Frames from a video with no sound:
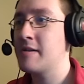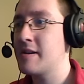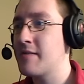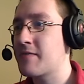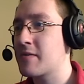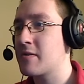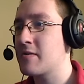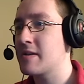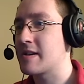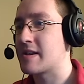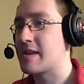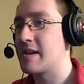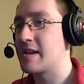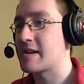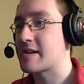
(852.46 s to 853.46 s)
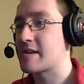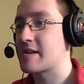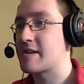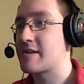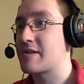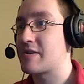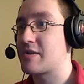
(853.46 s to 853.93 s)
How difficult is this?
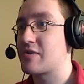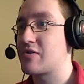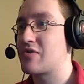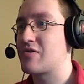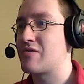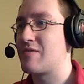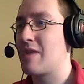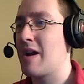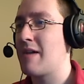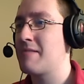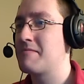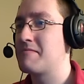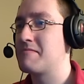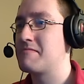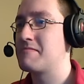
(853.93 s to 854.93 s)
Complete. Not.